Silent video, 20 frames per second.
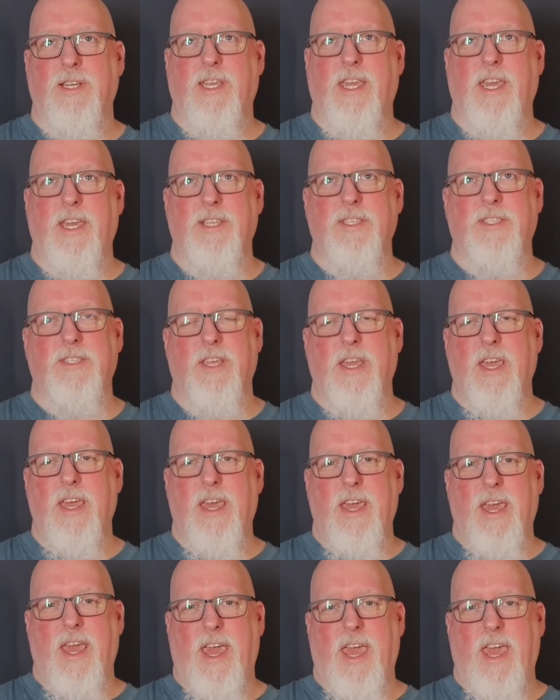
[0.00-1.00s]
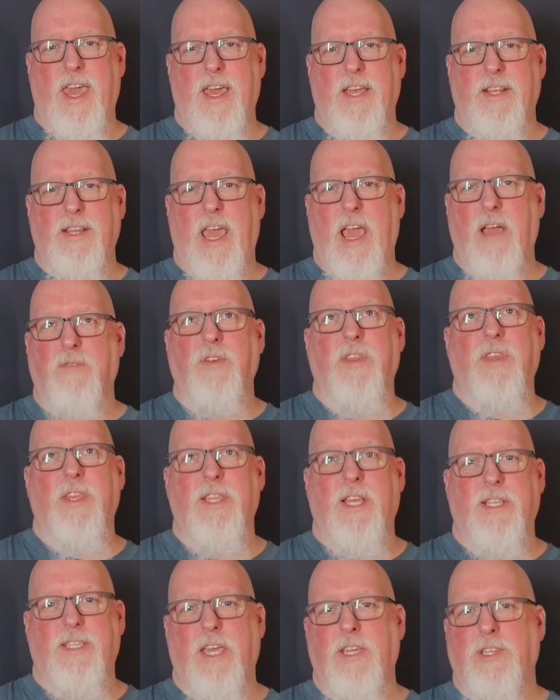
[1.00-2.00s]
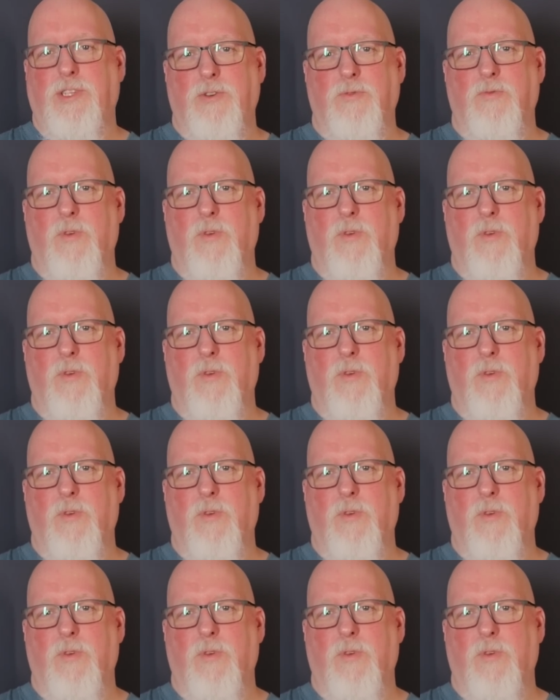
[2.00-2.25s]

kids. And everything that they do